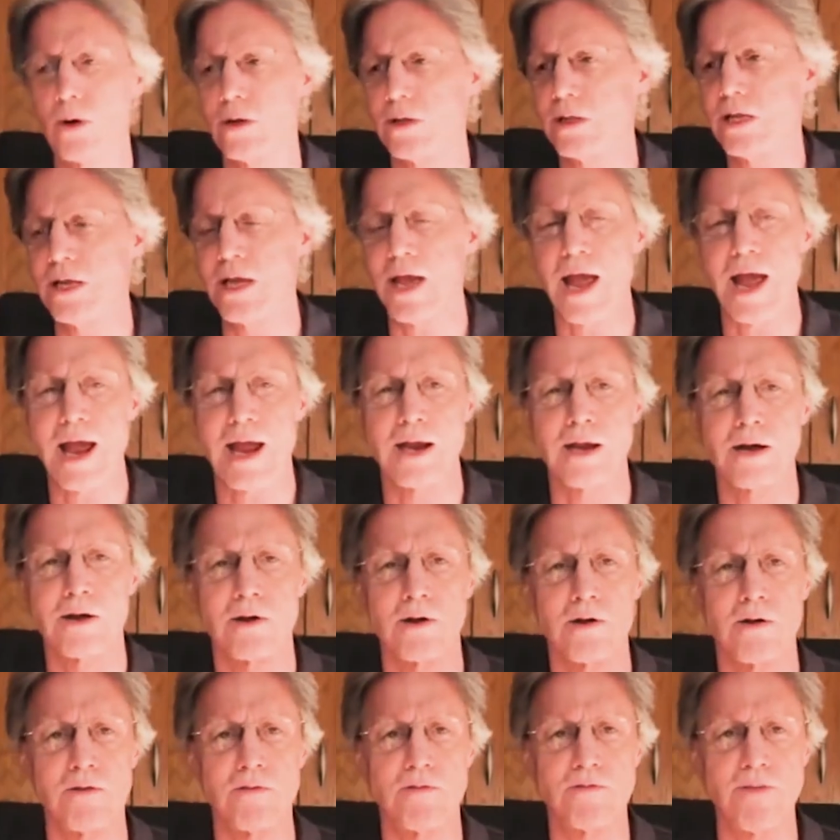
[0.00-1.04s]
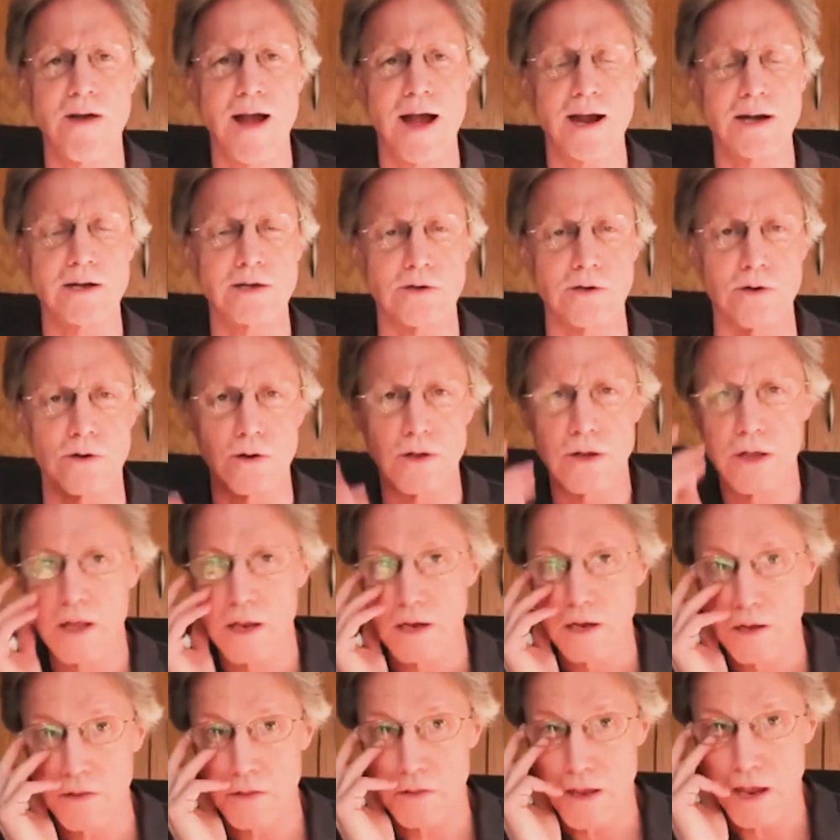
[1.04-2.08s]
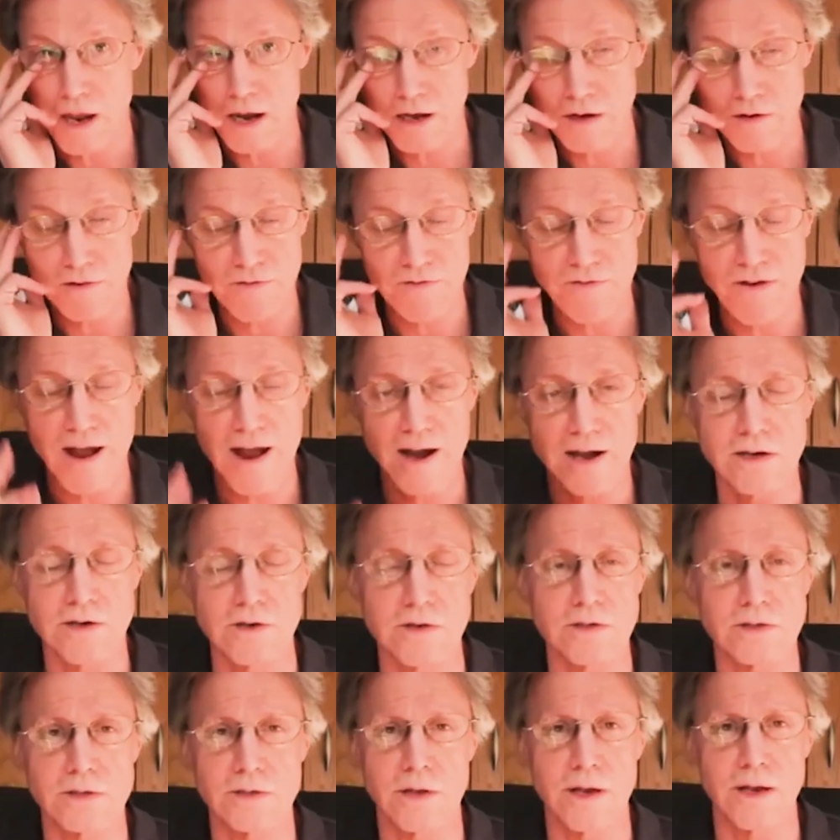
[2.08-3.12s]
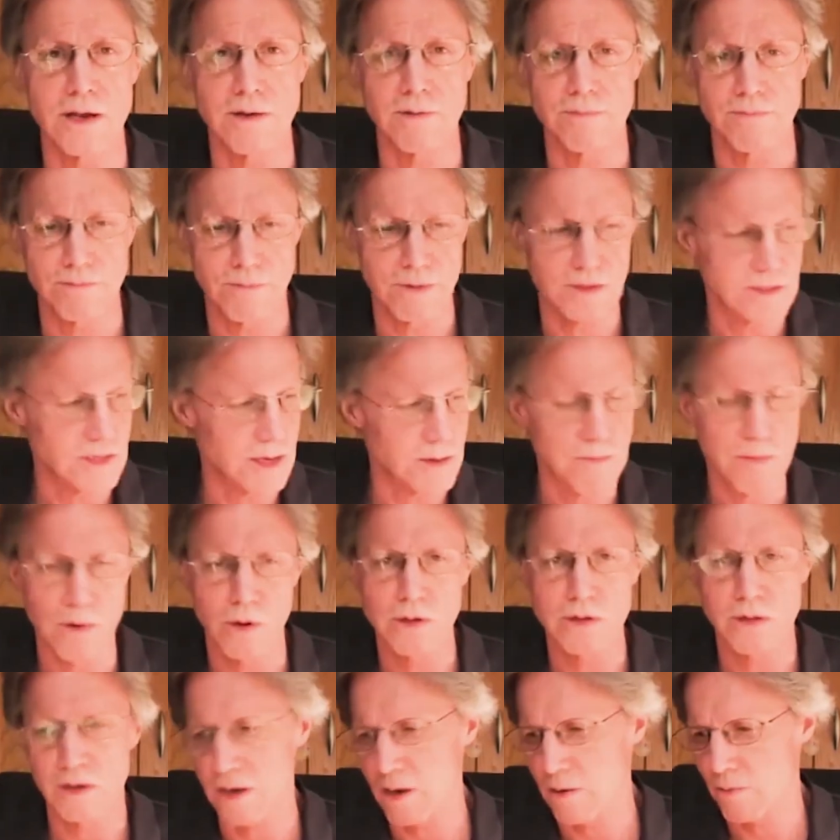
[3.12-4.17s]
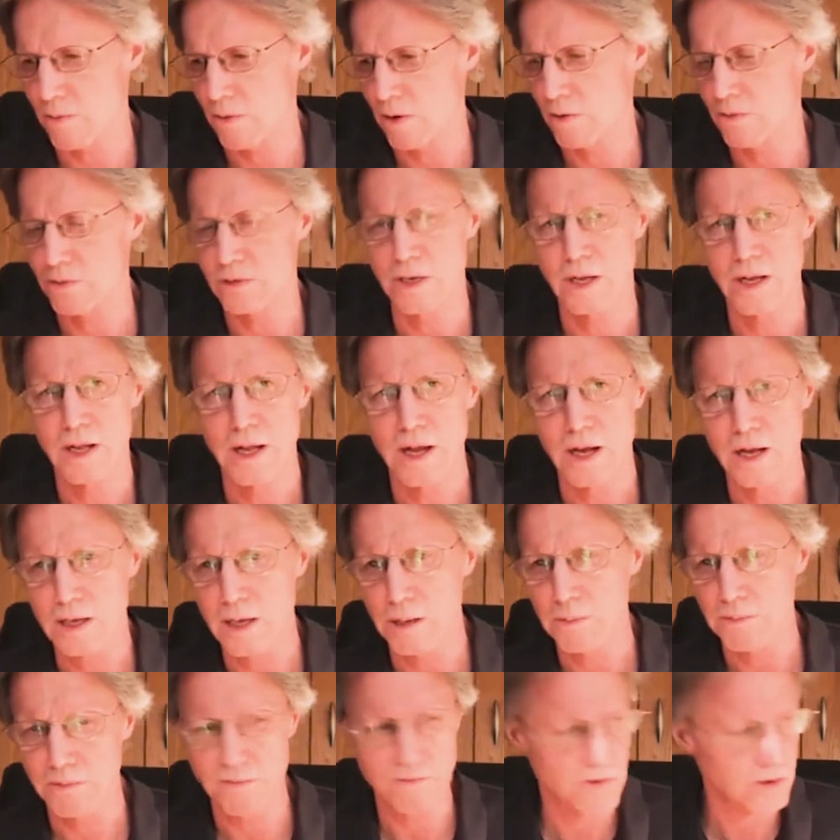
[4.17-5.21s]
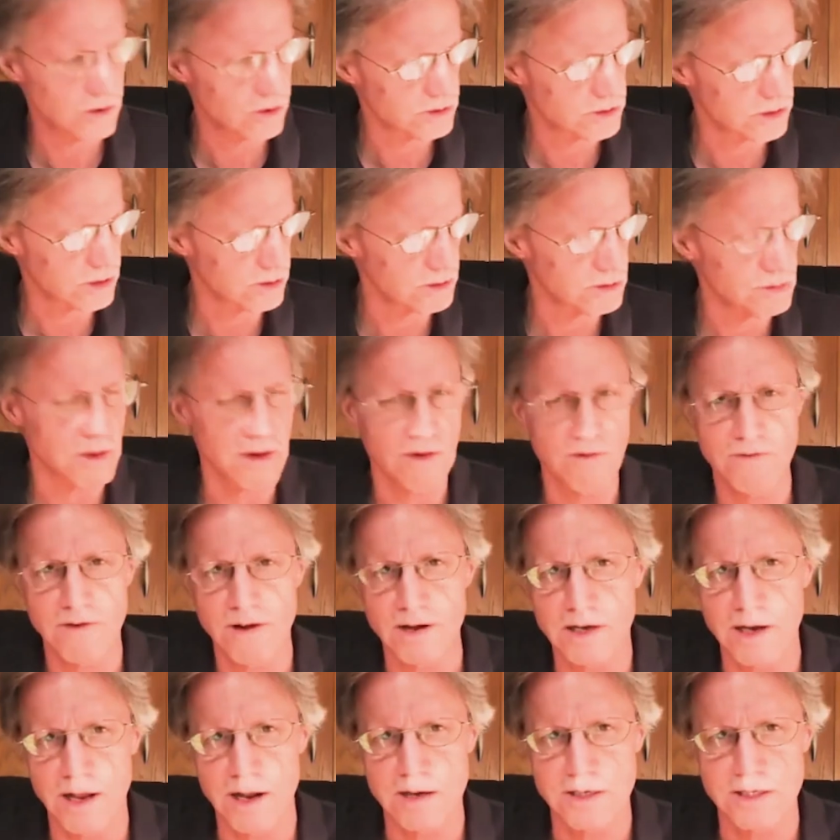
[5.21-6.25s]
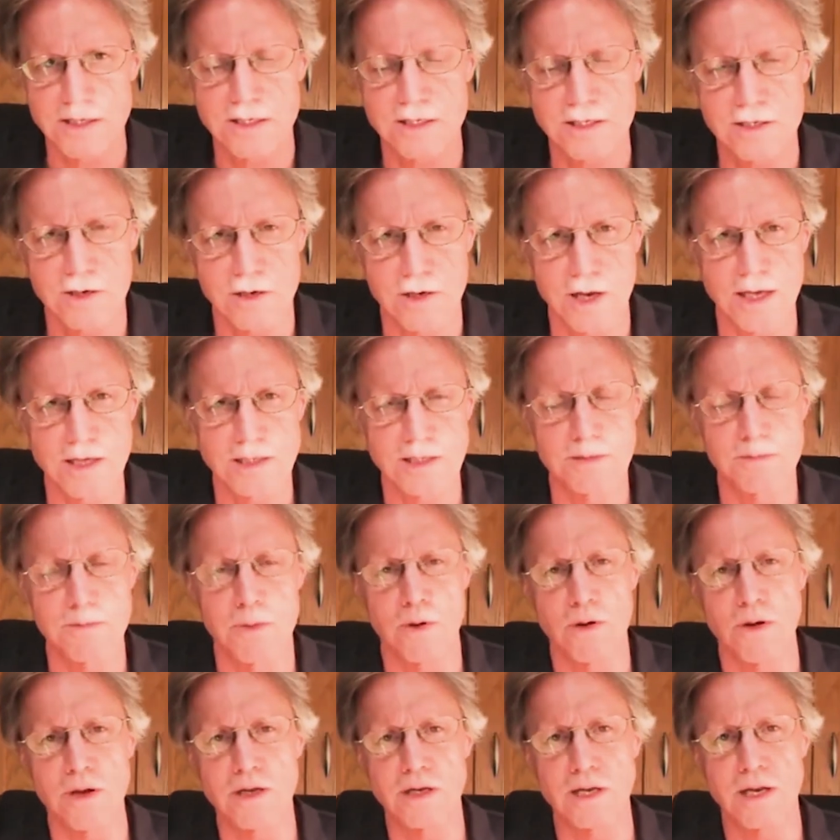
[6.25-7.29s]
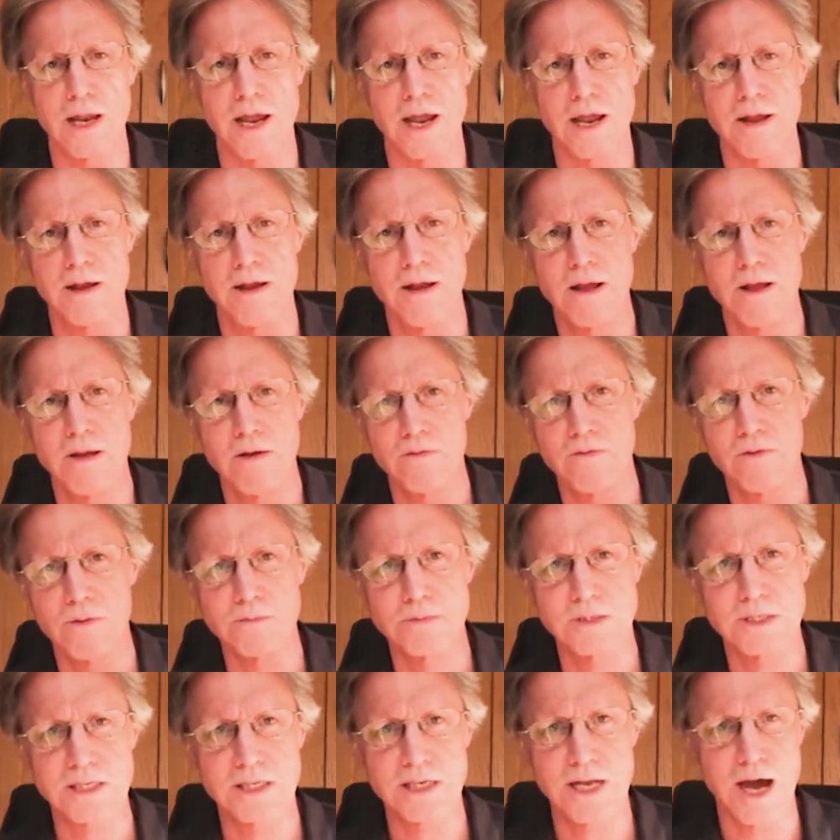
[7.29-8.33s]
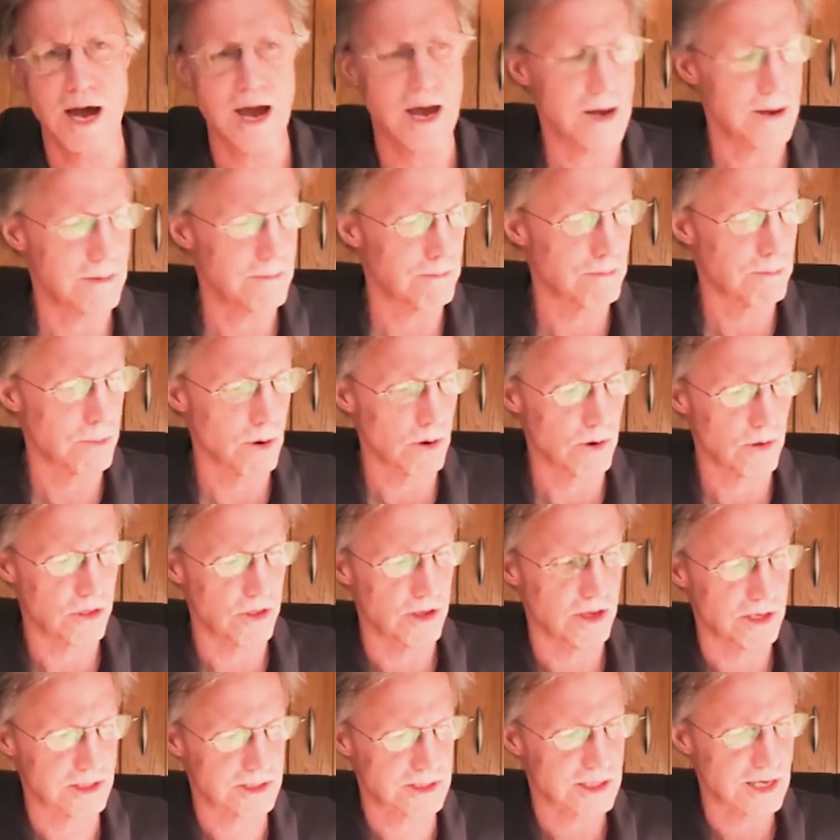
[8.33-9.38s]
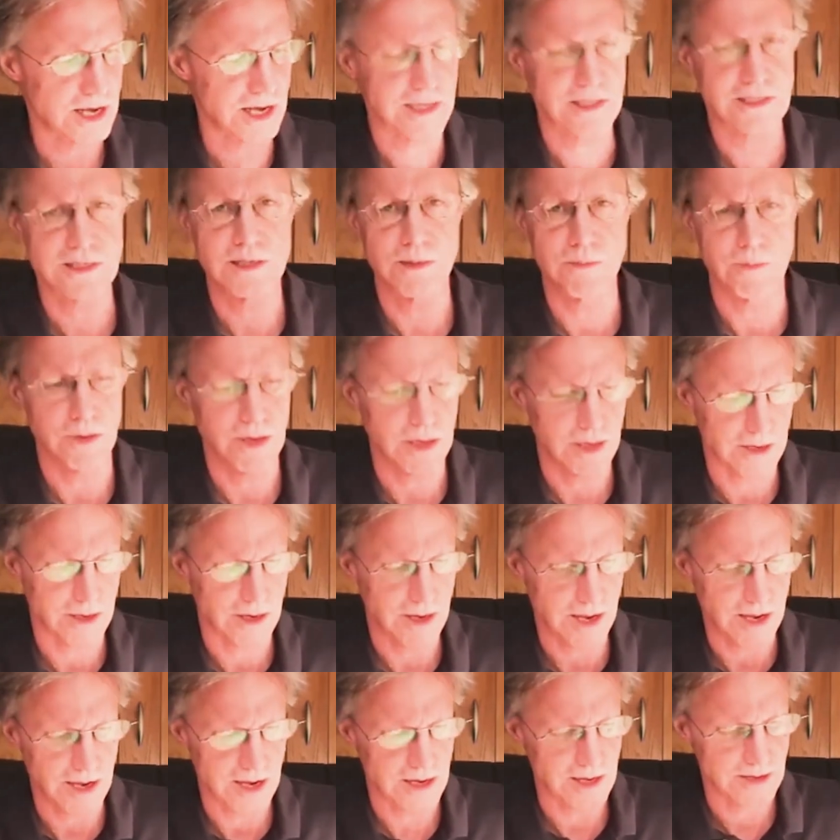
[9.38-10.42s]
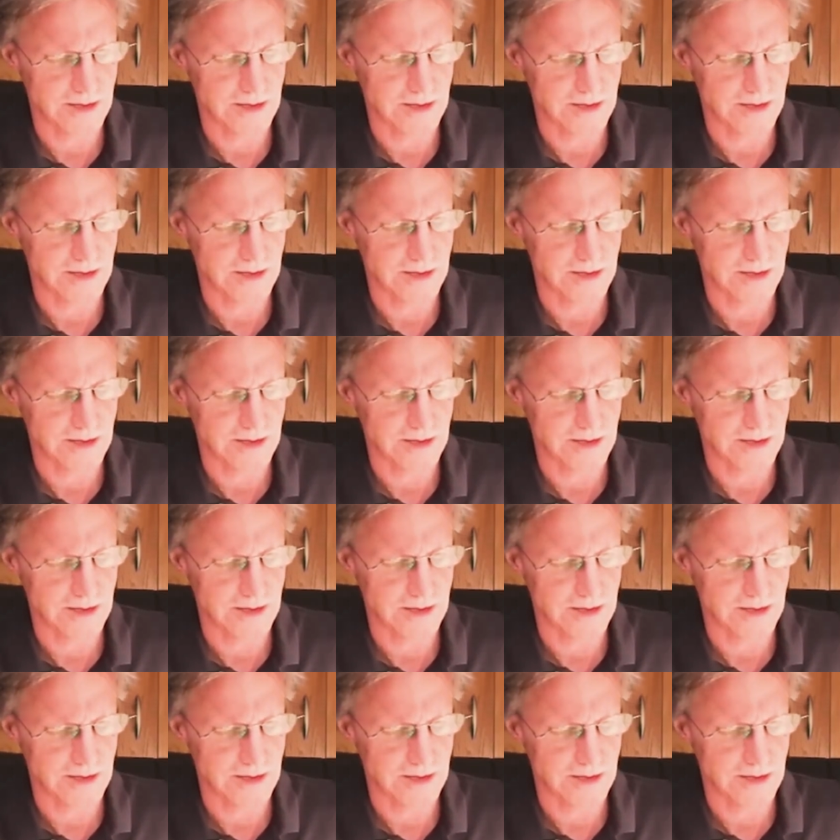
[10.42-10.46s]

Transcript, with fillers: in the book, The Anger Factor. Now, The Anger Factor is a, is a book that I wrote a couple of years ago. As a matter of fact, I had a testimony today from Scott Bertha. Scott sent me an,